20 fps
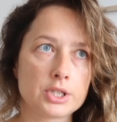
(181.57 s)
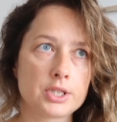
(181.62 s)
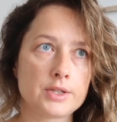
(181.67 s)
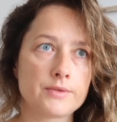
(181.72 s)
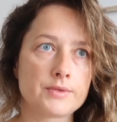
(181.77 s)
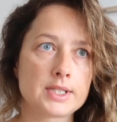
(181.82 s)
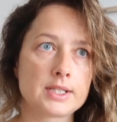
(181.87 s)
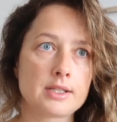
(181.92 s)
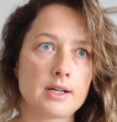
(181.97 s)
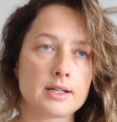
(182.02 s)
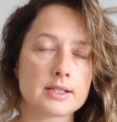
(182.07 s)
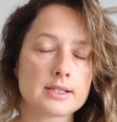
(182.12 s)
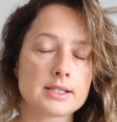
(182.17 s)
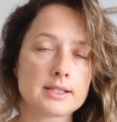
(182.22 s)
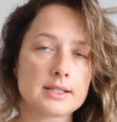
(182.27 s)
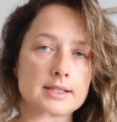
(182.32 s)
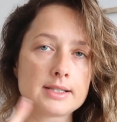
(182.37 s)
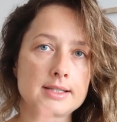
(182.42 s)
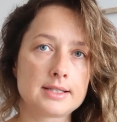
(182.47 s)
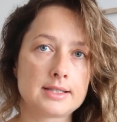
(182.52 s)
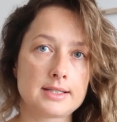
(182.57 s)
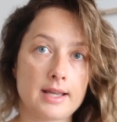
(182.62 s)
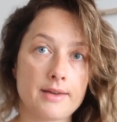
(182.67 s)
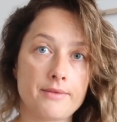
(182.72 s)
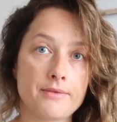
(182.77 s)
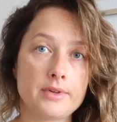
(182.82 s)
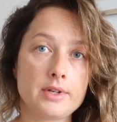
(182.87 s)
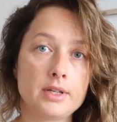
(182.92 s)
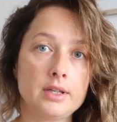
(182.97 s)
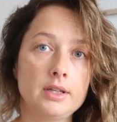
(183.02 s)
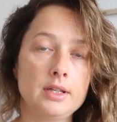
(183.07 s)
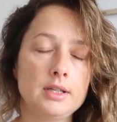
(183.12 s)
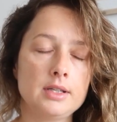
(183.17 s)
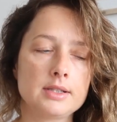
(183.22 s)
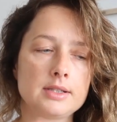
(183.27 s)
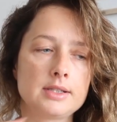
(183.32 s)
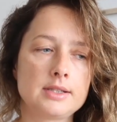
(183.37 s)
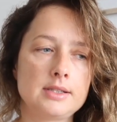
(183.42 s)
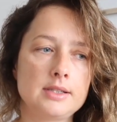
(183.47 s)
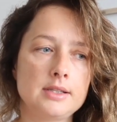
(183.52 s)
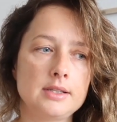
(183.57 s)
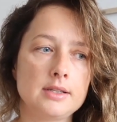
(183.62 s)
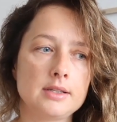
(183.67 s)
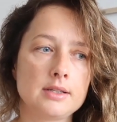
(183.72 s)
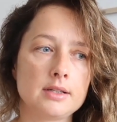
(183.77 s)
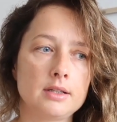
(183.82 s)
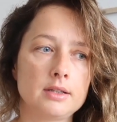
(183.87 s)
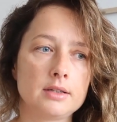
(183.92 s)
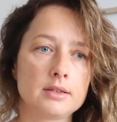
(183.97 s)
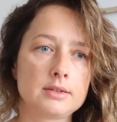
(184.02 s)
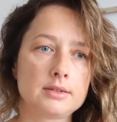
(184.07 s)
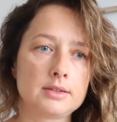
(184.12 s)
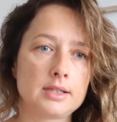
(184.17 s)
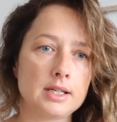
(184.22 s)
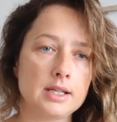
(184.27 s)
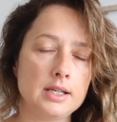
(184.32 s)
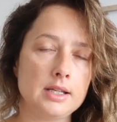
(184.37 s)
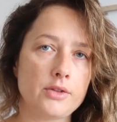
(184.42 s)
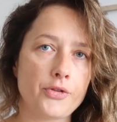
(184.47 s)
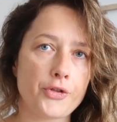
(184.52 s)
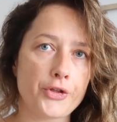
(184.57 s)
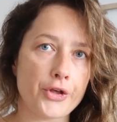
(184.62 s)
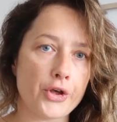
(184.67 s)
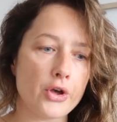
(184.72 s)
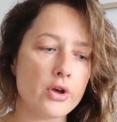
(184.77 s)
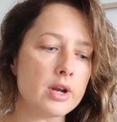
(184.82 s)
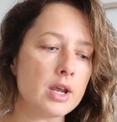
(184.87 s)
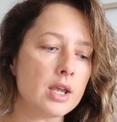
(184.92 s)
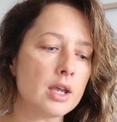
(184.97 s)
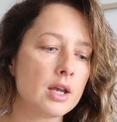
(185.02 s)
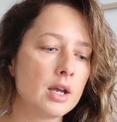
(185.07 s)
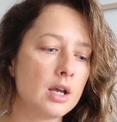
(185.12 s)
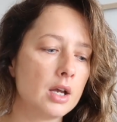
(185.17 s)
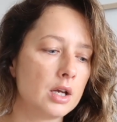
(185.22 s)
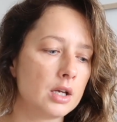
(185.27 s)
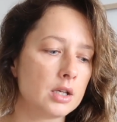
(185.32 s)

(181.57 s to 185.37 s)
shift starts 7 till 3:30,